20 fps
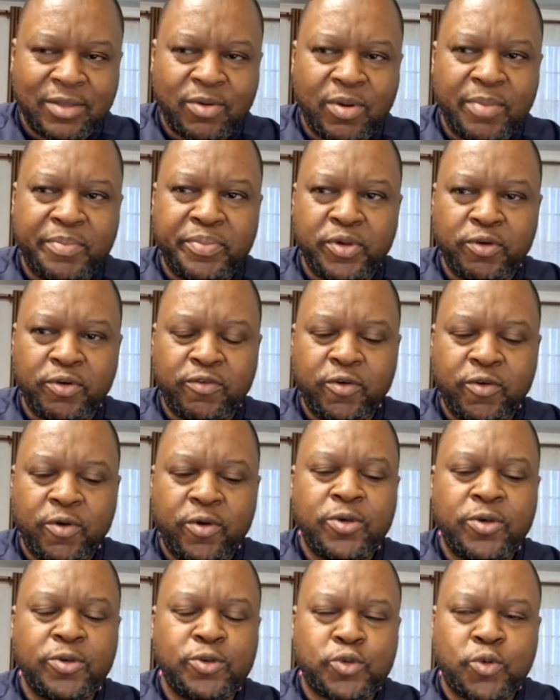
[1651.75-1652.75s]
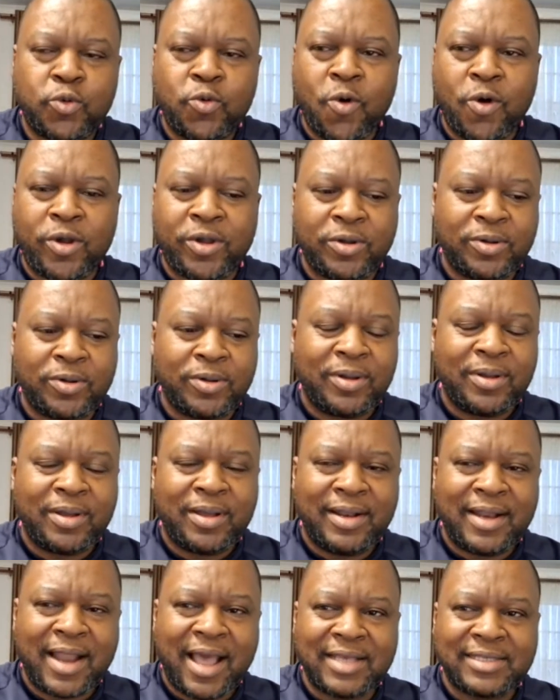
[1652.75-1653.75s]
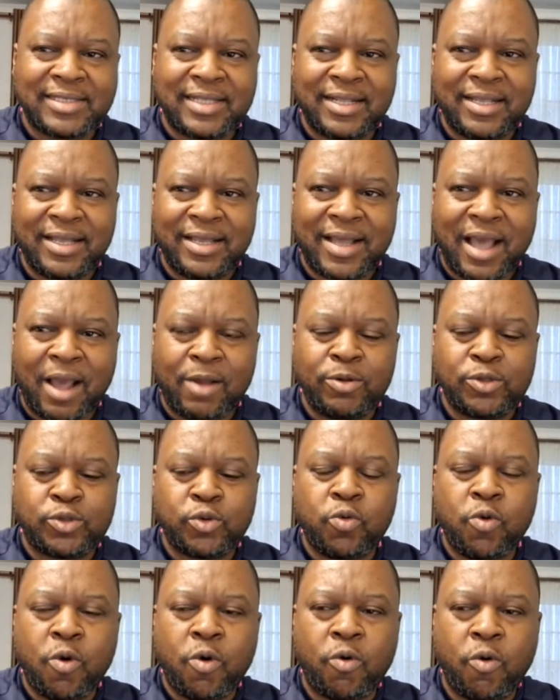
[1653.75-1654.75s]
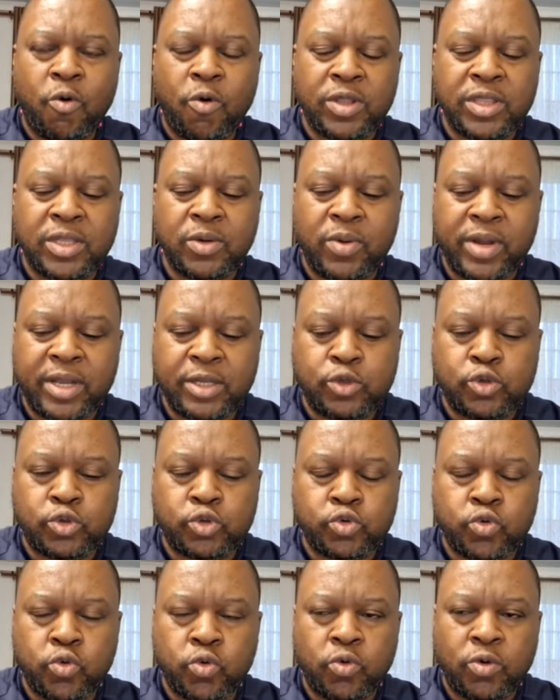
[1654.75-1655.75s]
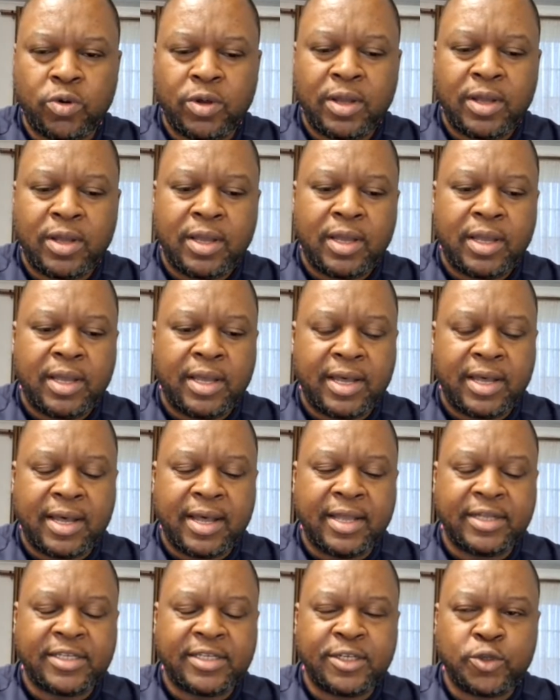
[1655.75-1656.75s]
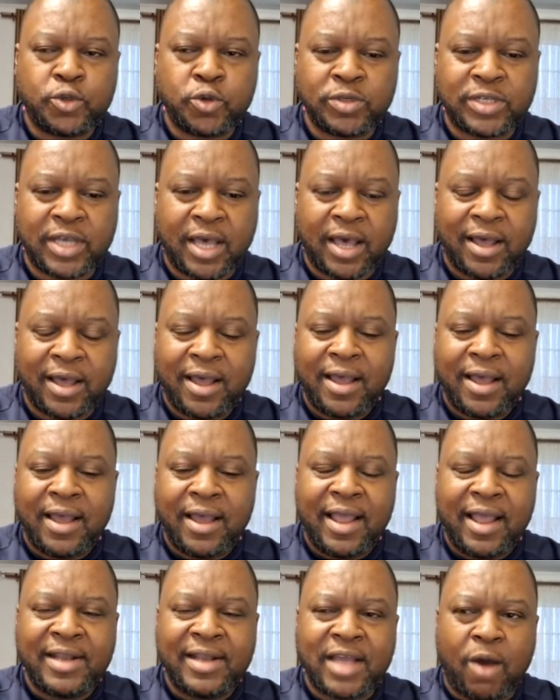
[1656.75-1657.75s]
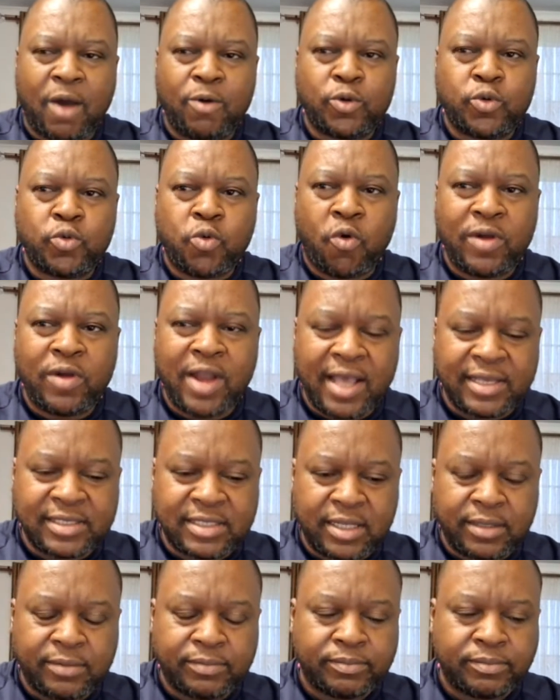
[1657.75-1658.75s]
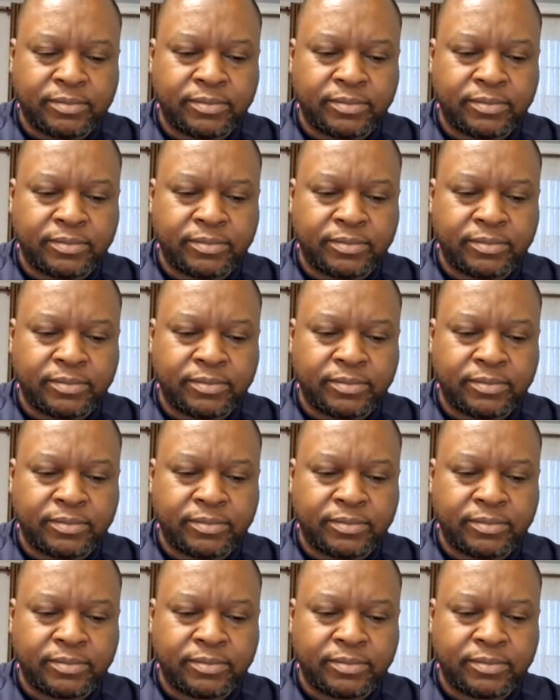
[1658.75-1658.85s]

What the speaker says: They were beautiful. You used to walk nicely. I used to walk all the way to school at Induta, and I would walk nicely.